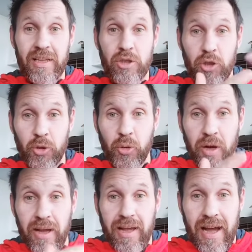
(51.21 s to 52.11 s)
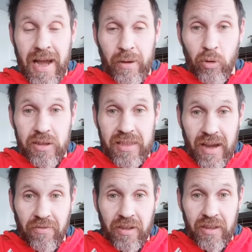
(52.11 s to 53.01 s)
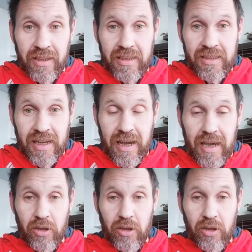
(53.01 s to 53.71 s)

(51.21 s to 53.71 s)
Two, I would definitely say